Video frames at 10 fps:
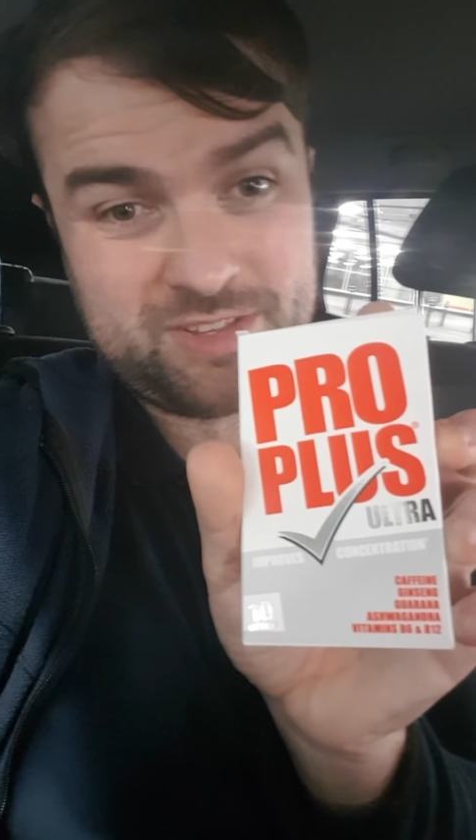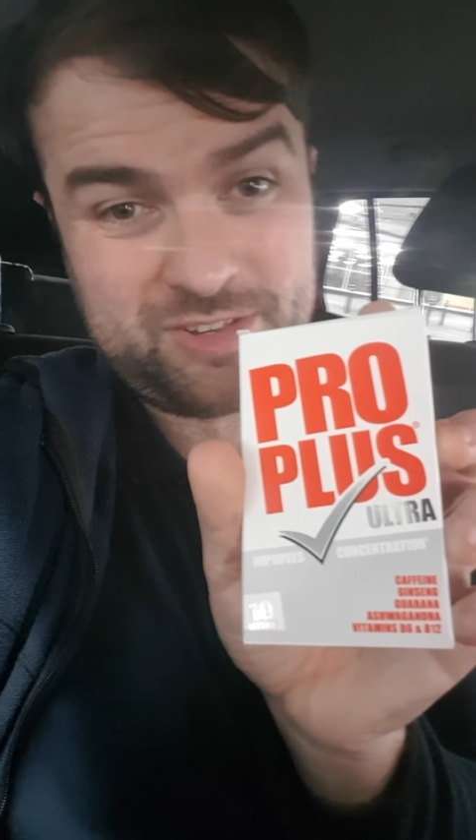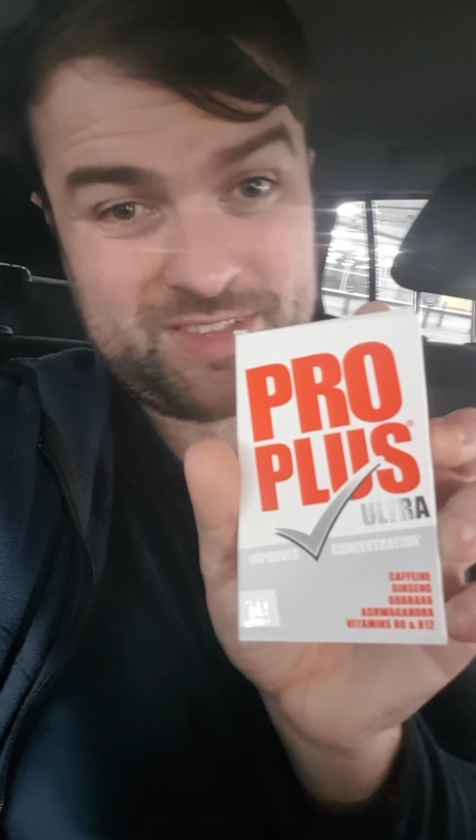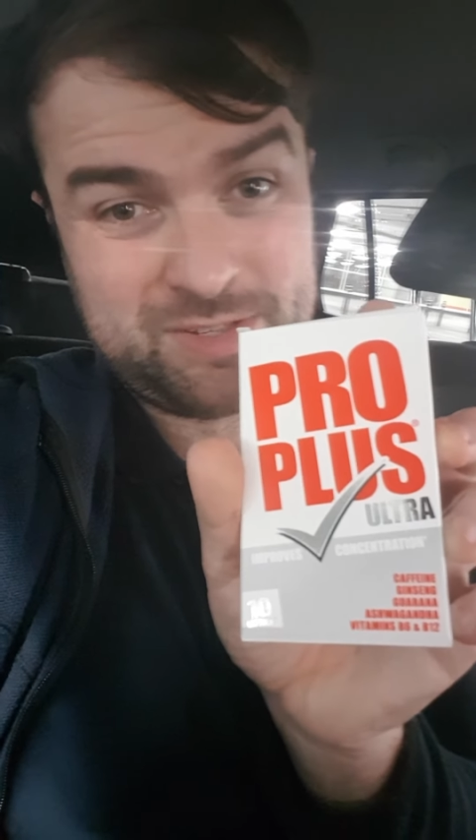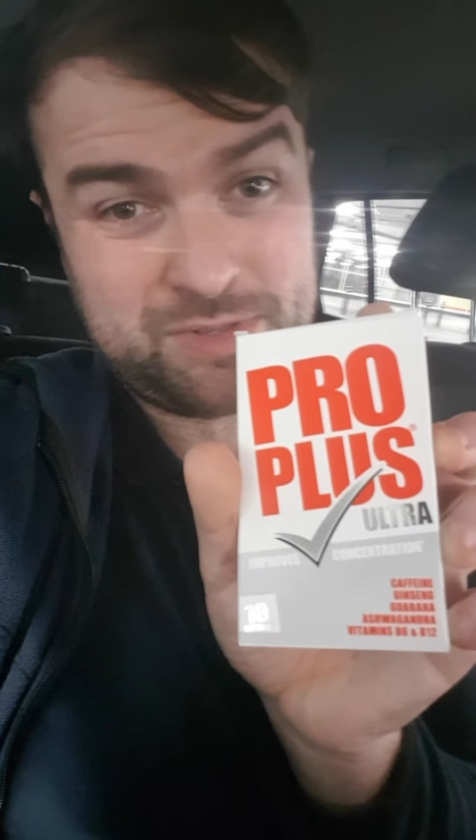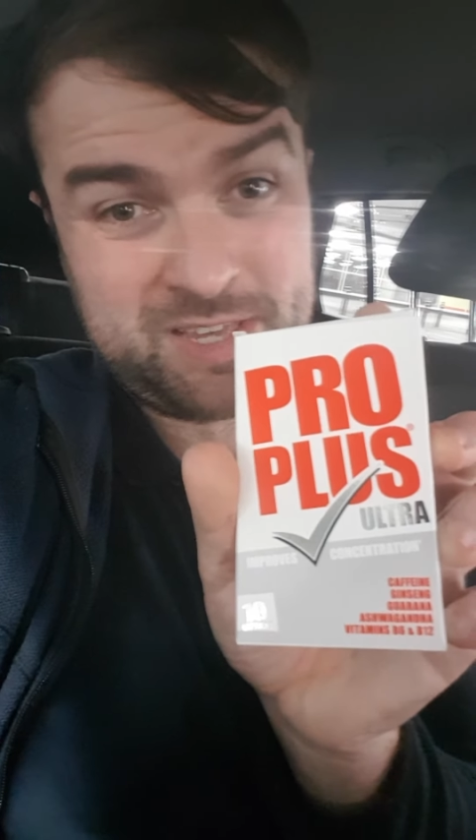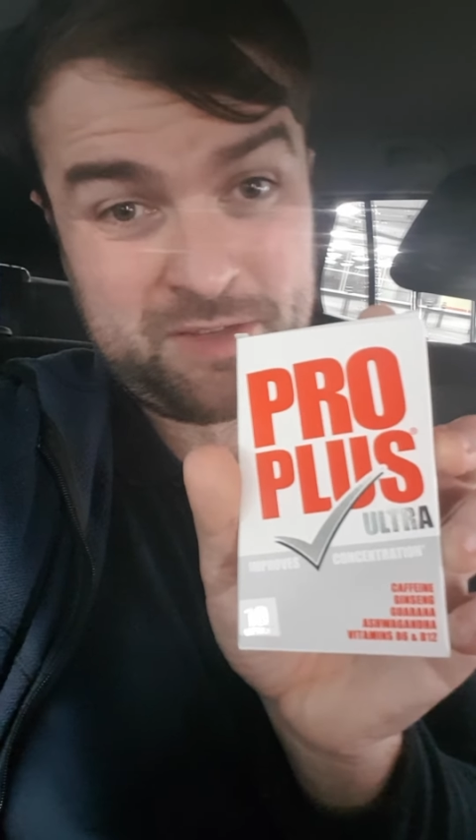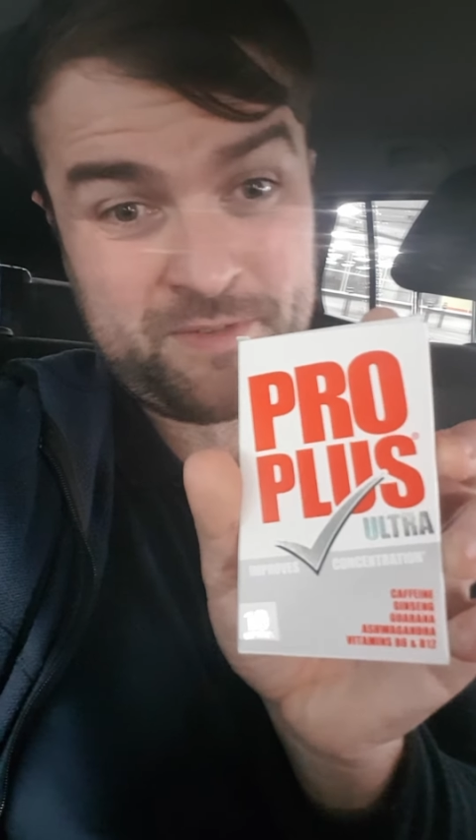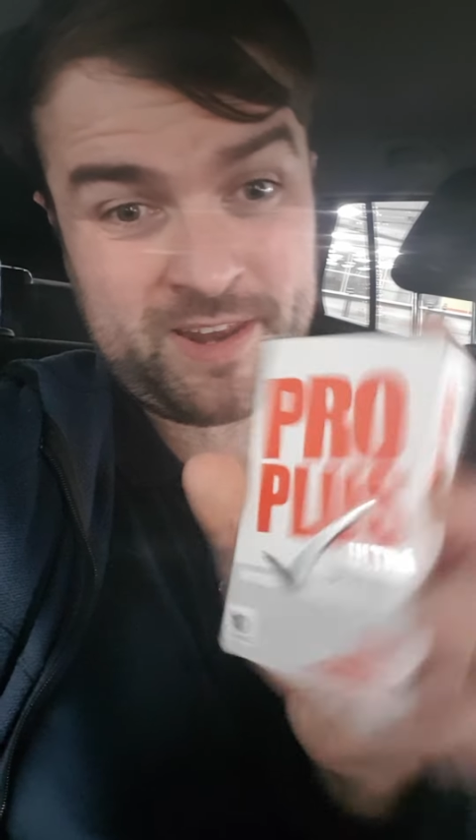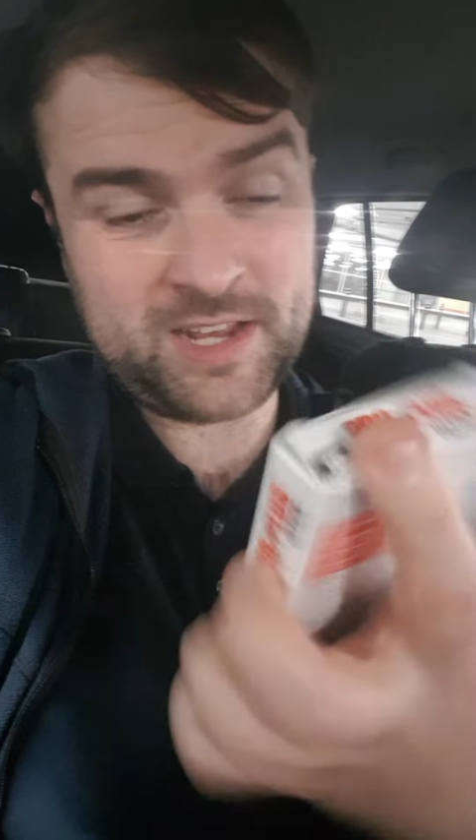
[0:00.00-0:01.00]
It's like these will
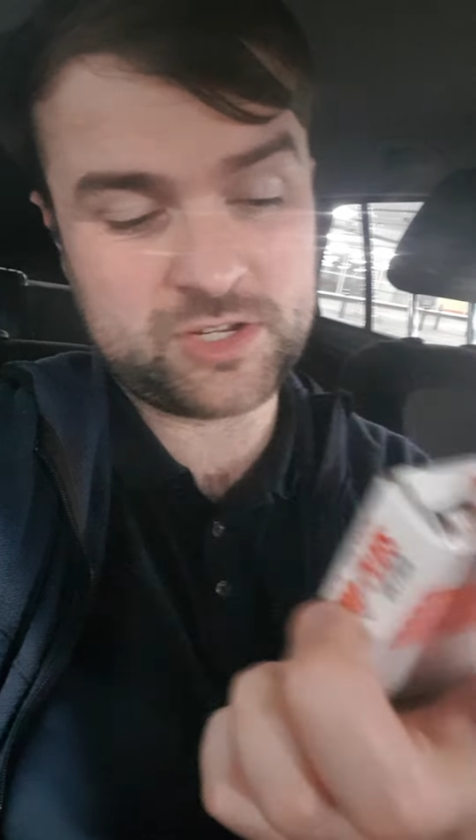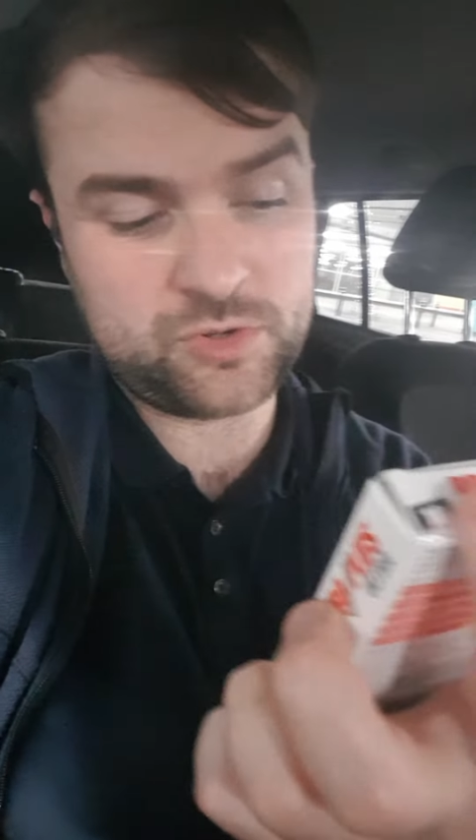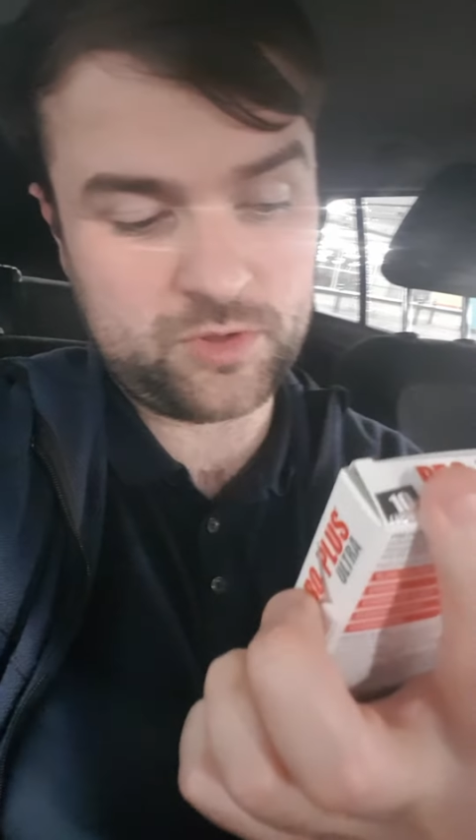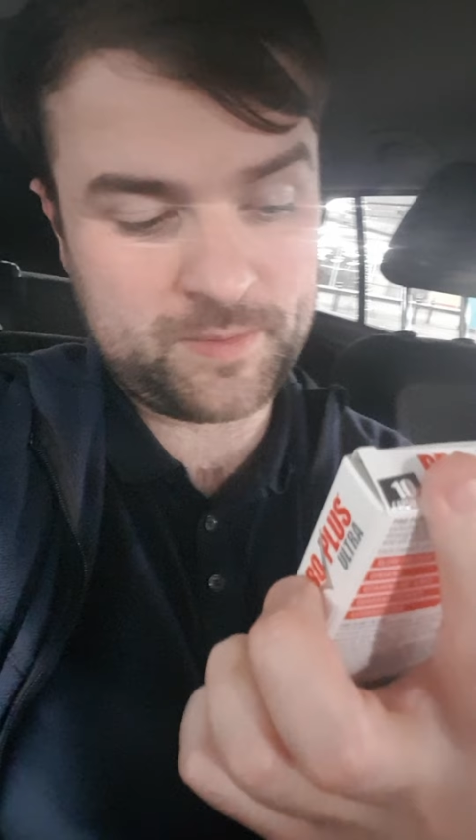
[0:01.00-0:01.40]
take you financial.